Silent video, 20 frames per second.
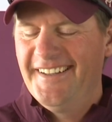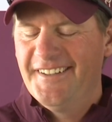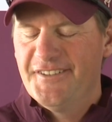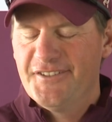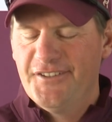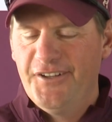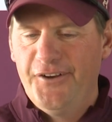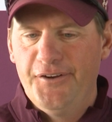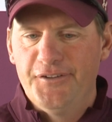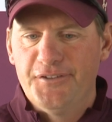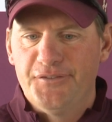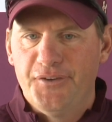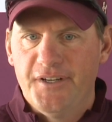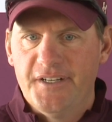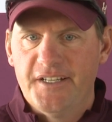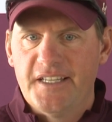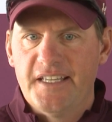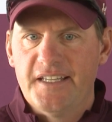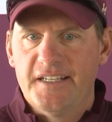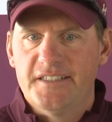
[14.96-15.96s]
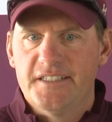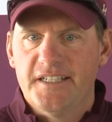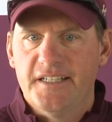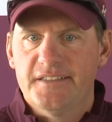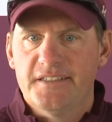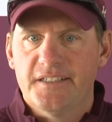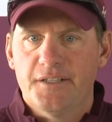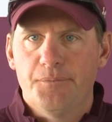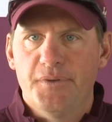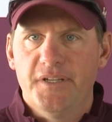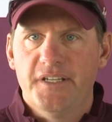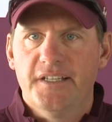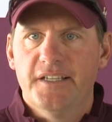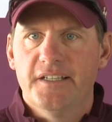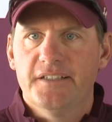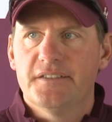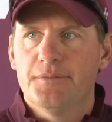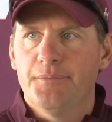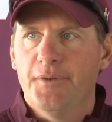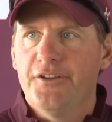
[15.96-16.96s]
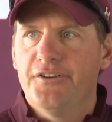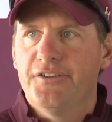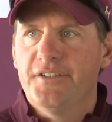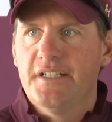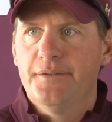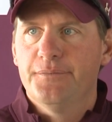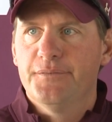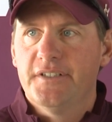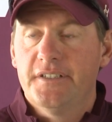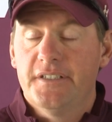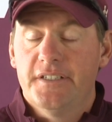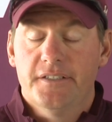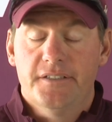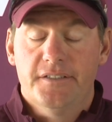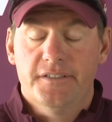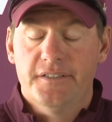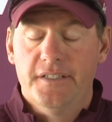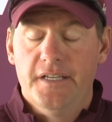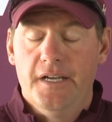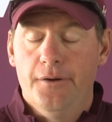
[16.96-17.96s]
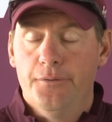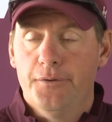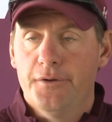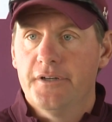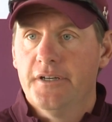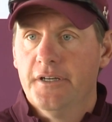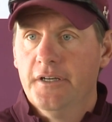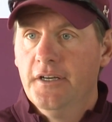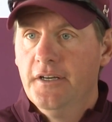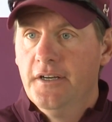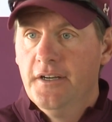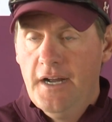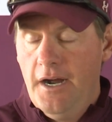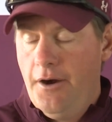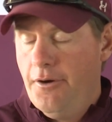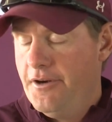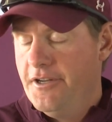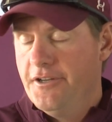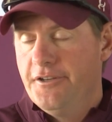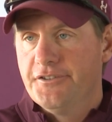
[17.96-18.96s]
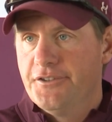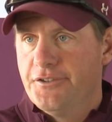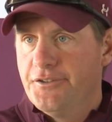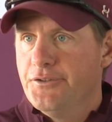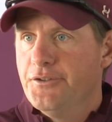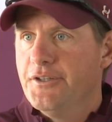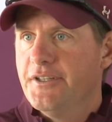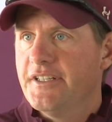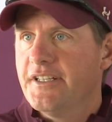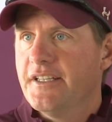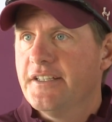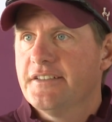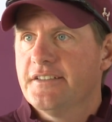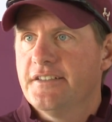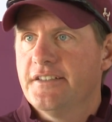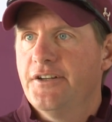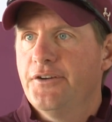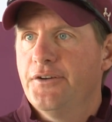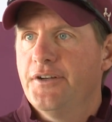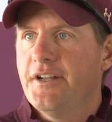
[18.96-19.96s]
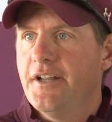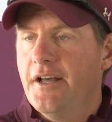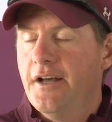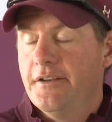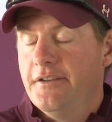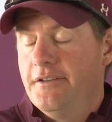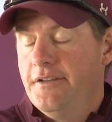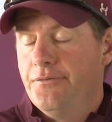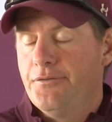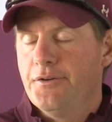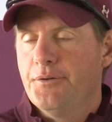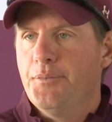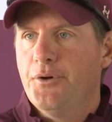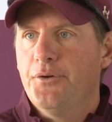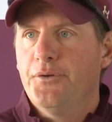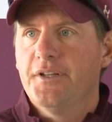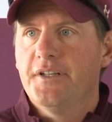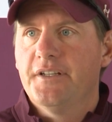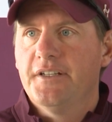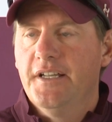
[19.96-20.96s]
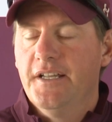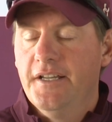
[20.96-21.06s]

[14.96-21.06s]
So it was fun to get a chance to compete against some other teams and get to see how our hitters are doing against, you know, a different opponent.